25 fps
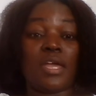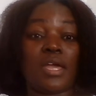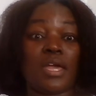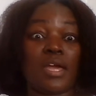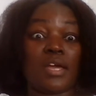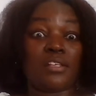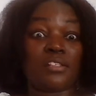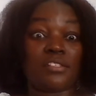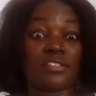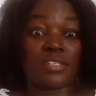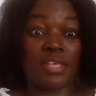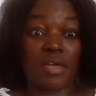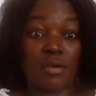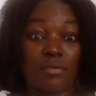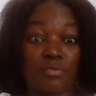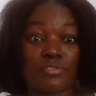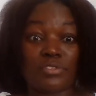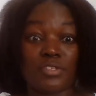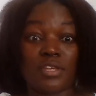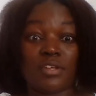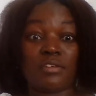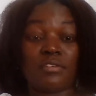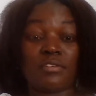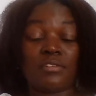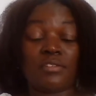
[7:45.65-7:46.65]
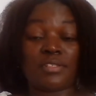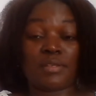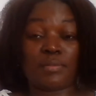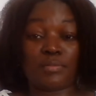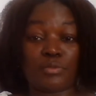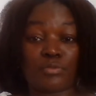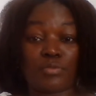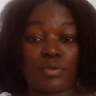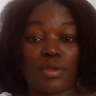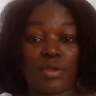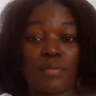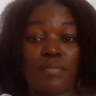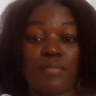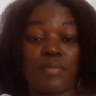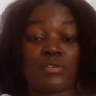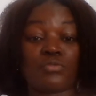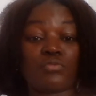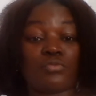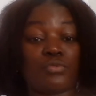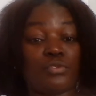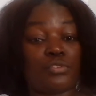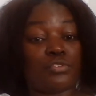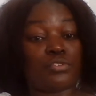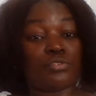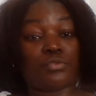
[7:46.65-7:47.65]
1,000 subscribers
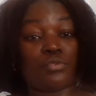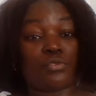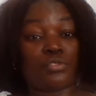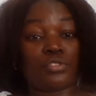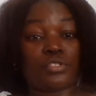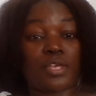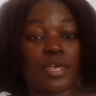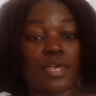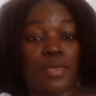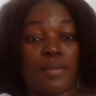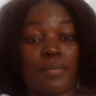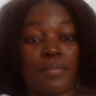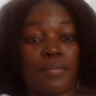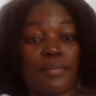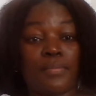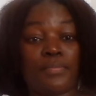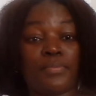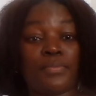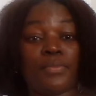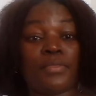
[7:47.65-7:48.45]
with no time.